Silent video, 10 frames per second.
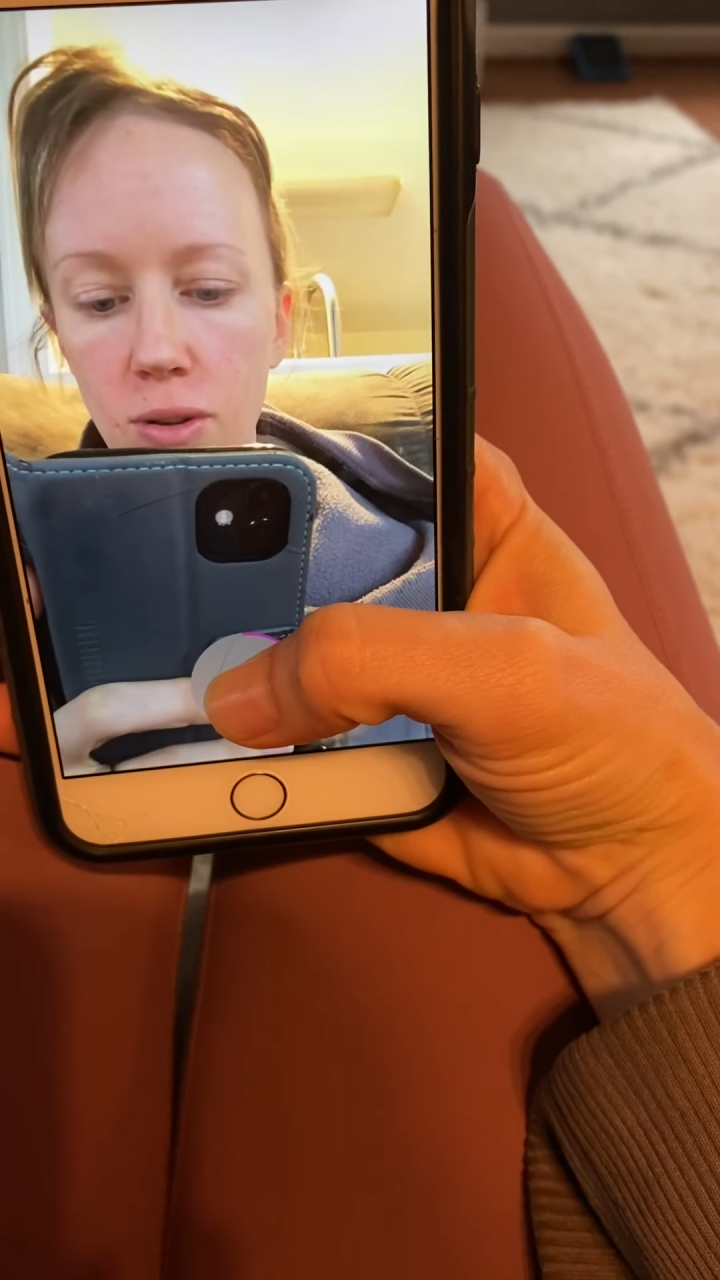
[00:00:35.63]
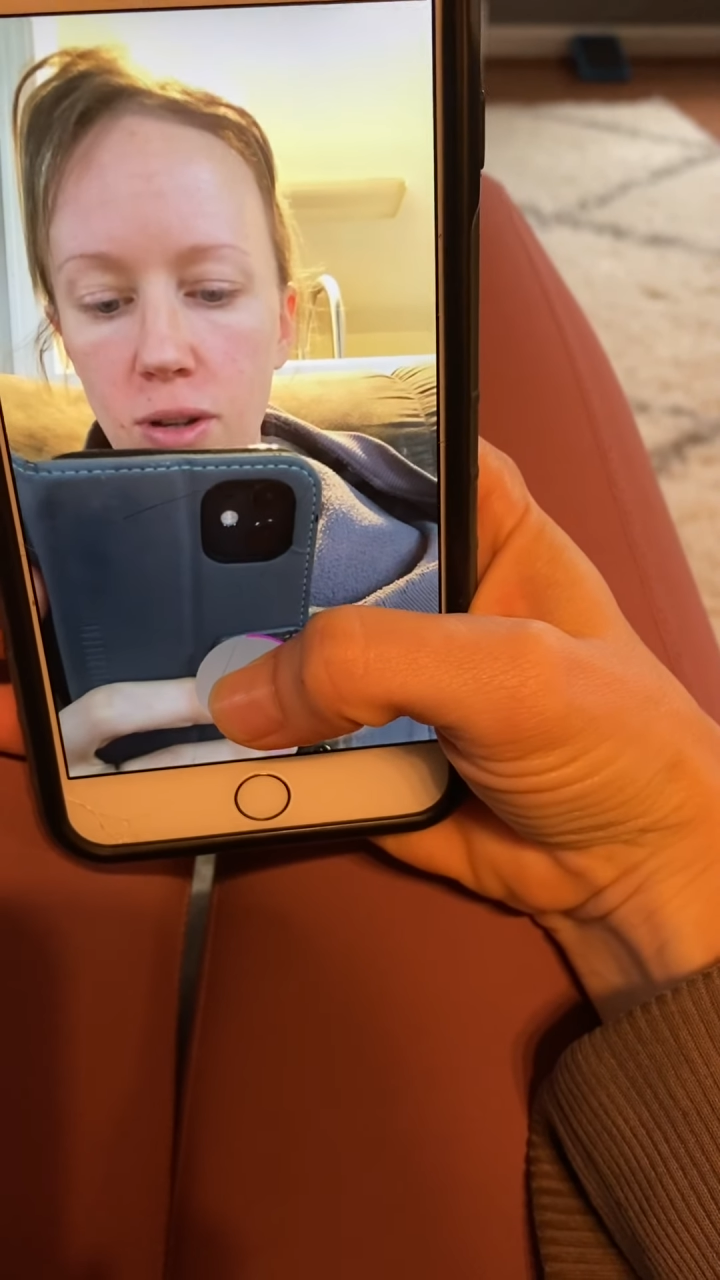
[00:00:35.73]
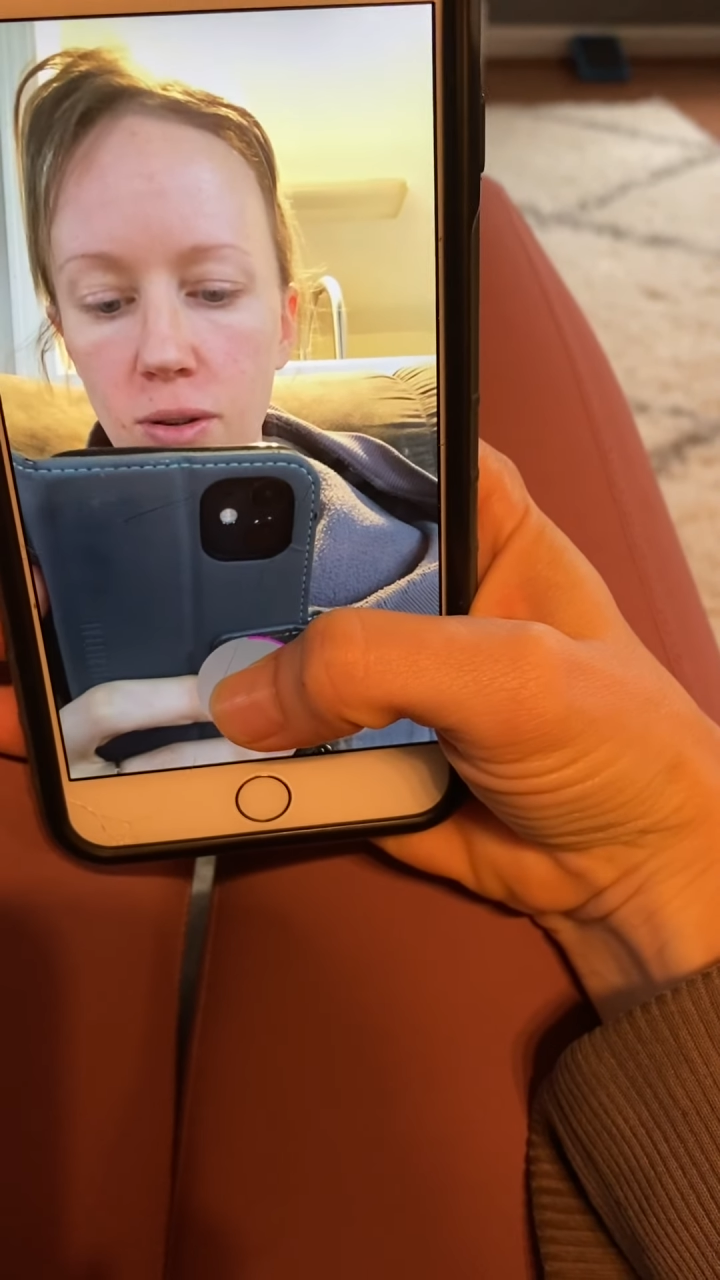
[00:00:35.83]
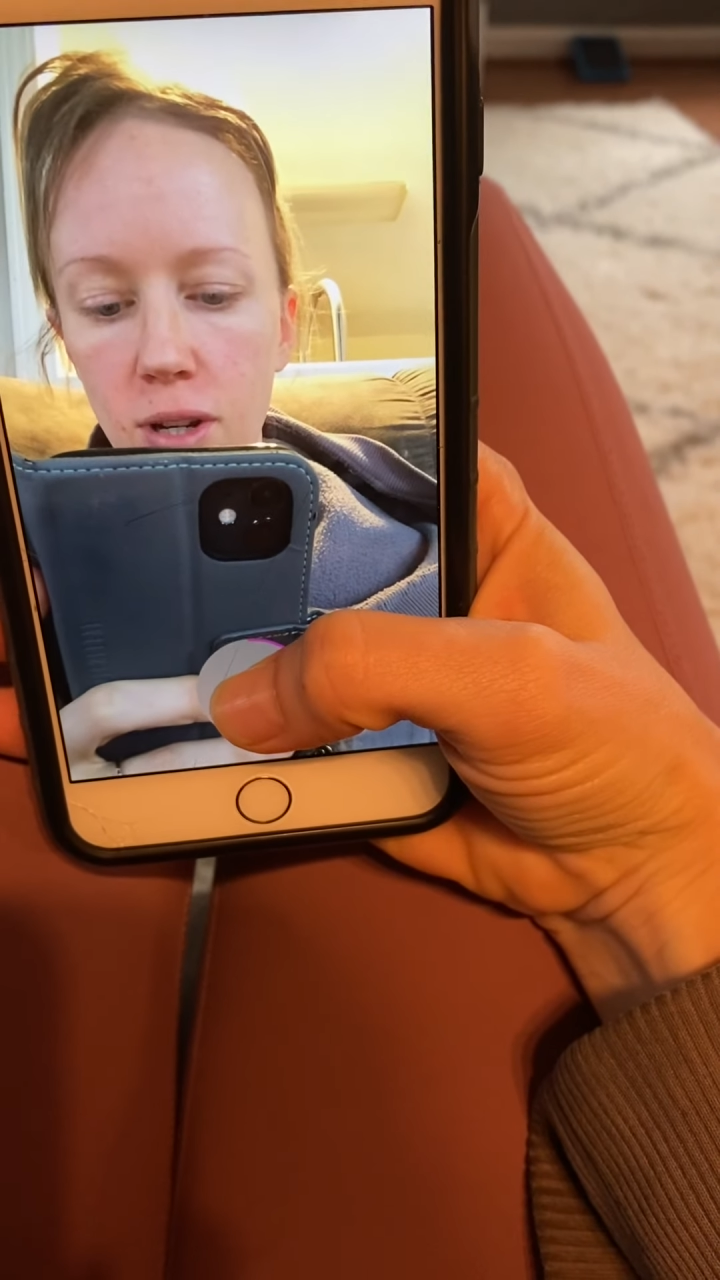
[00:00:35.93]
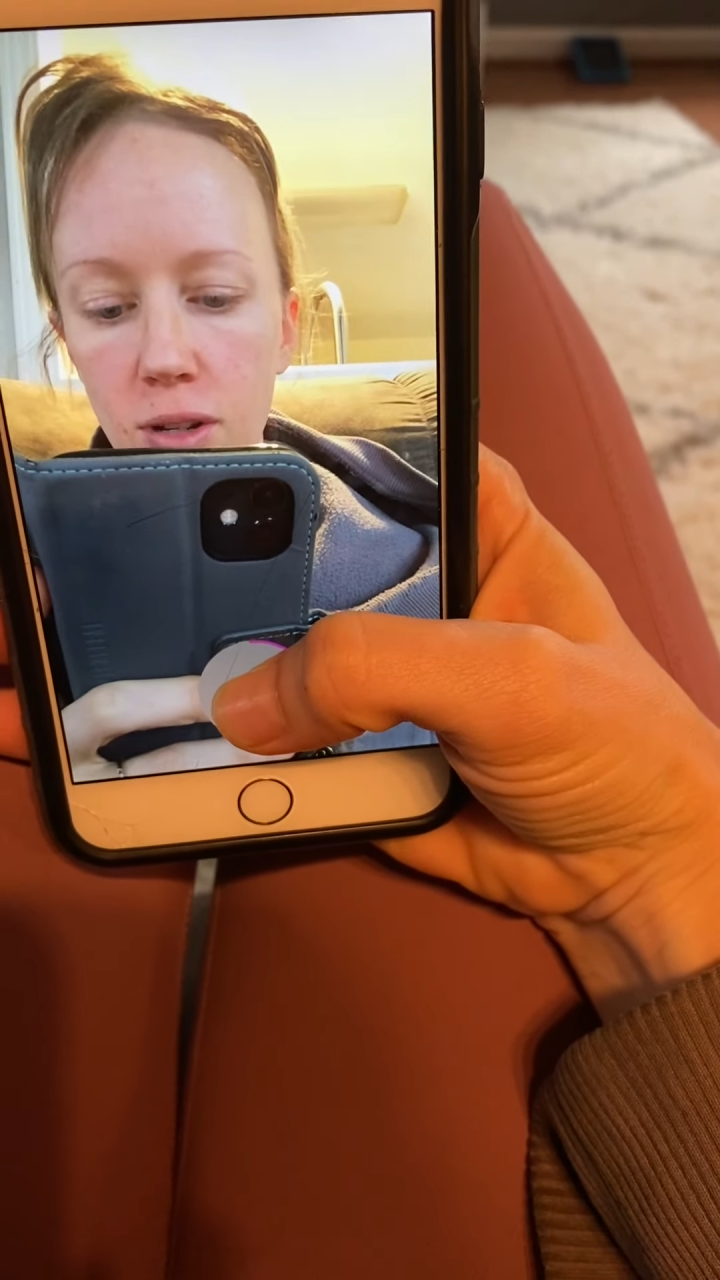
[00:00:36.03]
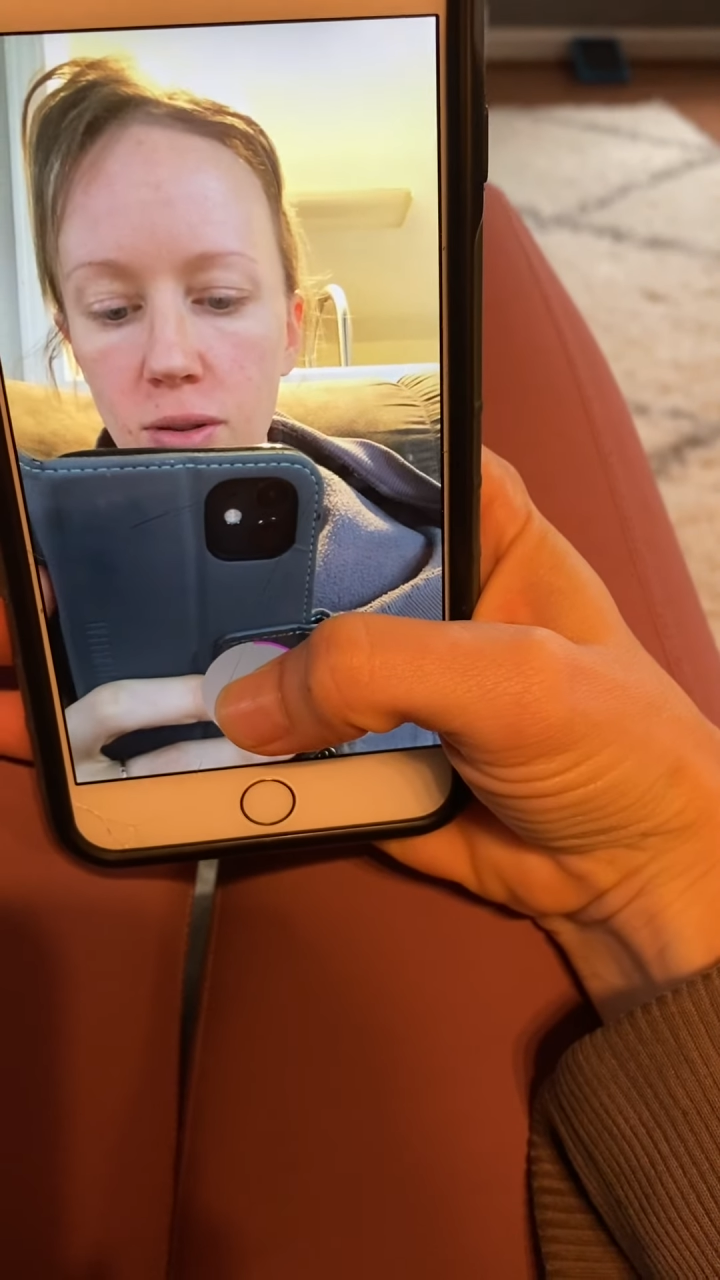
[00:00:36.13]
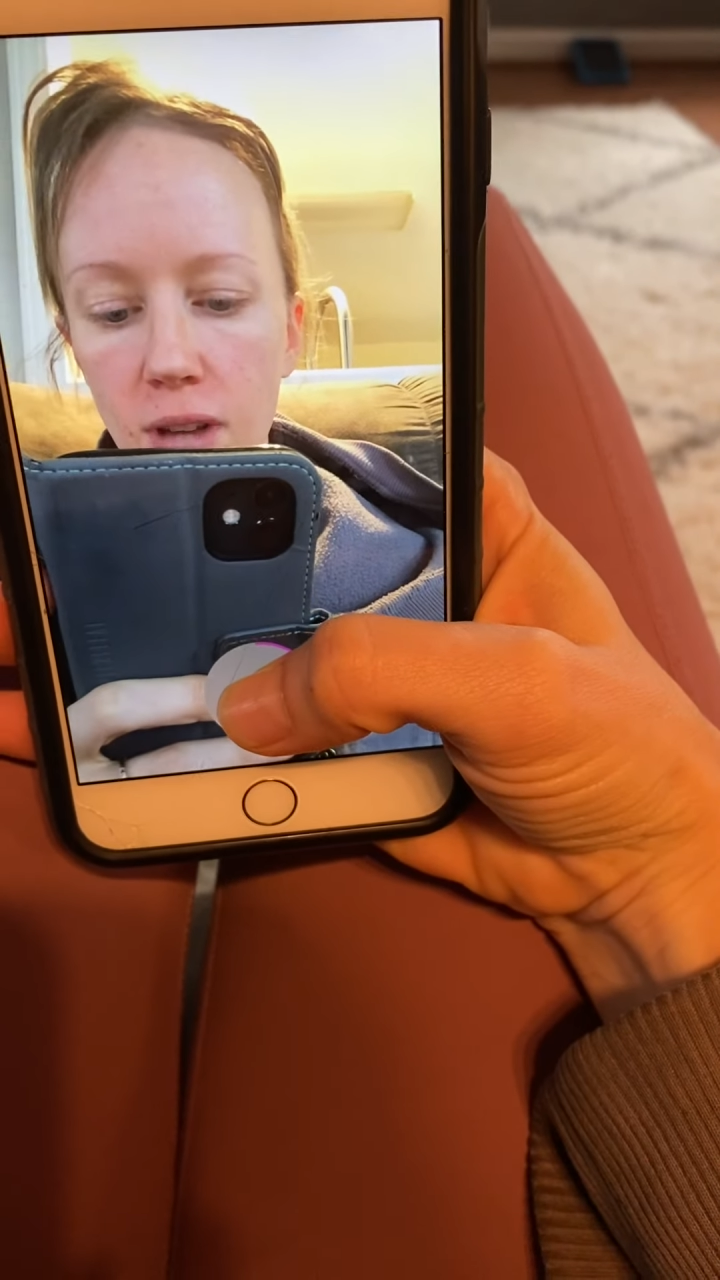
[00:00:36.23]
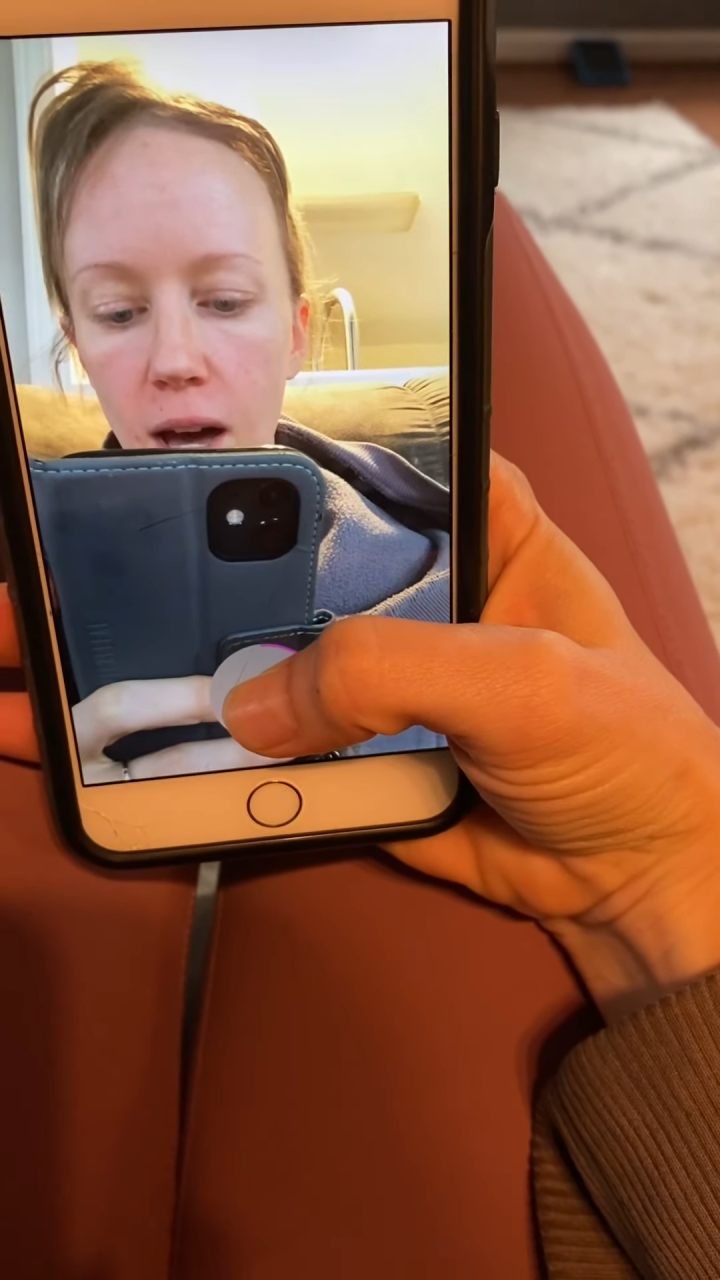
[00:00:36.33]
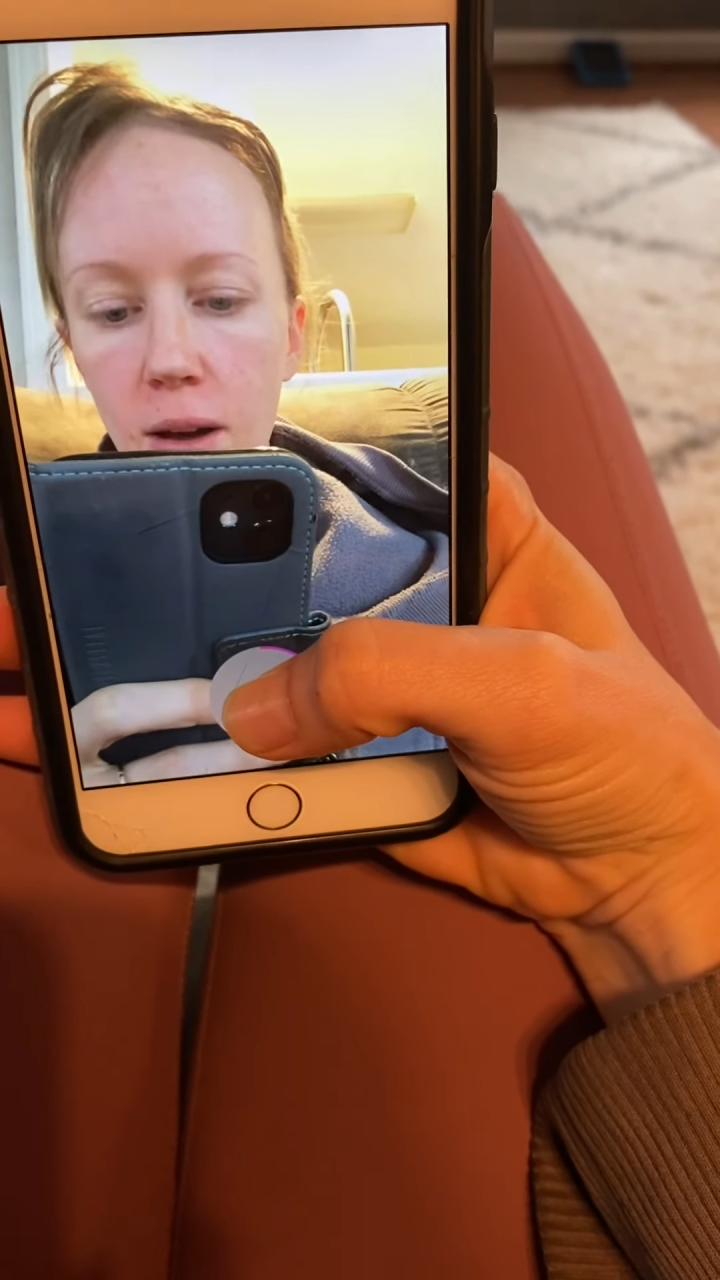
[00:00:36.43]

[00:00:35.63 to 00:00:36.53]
that you can do that.